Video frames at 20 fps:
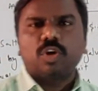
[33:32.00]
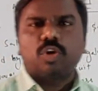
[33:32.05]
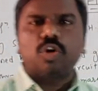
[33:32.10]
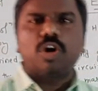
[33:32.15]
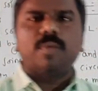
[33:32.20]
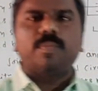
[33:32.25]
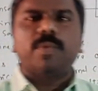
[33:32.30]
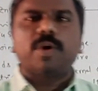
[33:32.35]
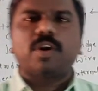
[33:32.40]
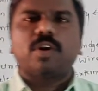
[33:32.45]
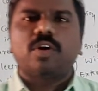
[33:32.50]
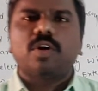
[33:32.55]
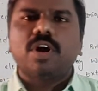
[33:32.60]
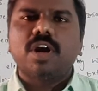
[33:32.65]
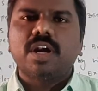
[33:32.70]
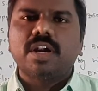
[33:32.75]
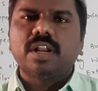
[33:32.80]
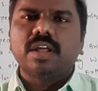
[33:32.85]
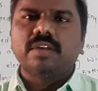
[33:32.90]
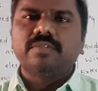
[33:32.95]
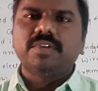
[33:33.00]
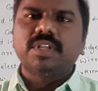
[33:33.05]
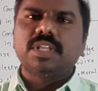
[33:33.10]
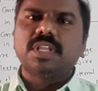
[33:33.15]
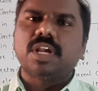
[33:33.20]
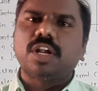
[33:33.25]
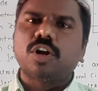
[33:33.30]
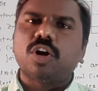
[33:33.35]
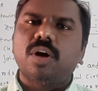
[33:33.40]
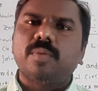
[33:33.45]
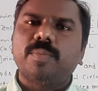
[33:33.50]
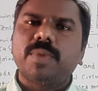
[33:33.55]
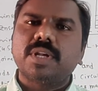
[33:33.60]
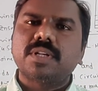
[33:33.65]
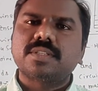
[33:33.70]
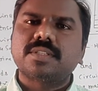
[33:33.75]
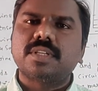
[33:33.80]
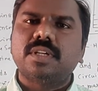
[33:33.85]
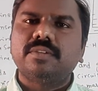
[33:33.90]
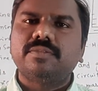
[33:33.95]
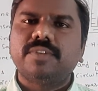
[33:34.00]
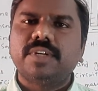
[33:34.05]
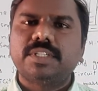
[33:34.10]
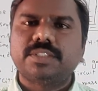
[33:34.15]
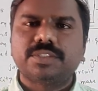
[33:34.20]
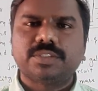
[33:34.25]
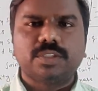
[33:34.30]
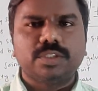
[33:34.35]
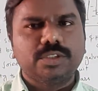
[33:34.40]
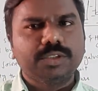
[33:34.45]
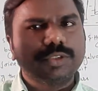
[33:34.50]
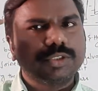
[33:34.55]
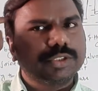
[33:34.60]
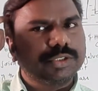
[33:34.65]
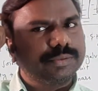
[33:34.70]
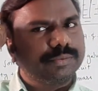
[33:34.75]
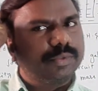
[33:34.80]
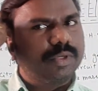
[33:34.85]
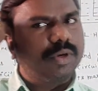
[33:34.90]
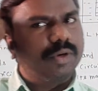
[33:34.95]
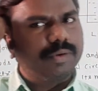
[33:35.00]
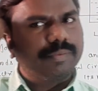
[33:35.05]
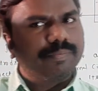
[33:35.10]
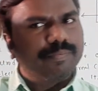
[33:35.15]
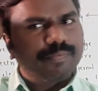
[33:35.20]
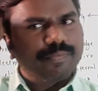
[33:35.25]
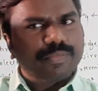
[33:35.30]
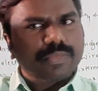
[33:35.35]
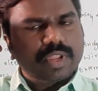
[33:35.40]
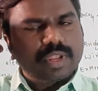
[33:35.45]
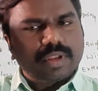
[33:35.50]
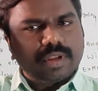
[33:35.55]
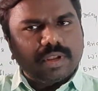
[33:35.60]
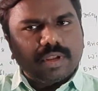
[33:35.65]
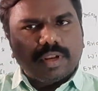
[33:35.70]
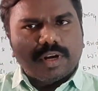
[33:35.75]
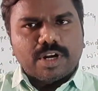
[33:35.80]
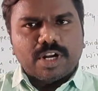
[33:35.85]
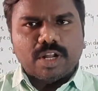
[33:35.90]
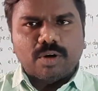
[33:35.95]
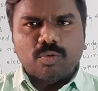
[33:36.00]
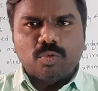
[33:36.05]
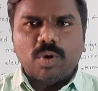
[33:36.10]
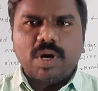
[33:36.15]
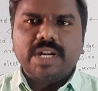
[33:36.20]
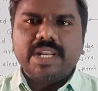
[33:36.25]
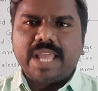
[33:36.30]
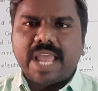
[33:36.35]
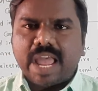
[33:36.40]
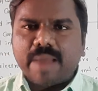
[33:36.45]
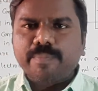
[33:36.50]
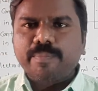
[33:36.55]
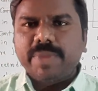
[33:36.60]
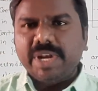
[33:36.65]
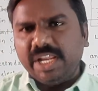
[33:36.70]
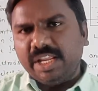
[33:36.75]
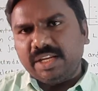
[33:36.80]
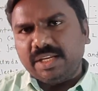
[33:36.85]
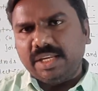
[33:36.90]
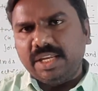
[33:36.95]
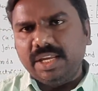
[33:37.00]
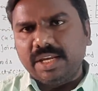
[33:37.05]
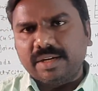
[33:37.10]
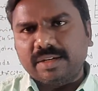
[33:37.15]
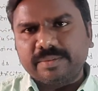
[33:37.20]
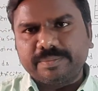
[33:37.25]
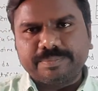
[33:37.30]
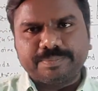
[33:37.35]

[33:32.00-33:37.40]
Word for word: copper rod with a copper sulfate solution now what happening here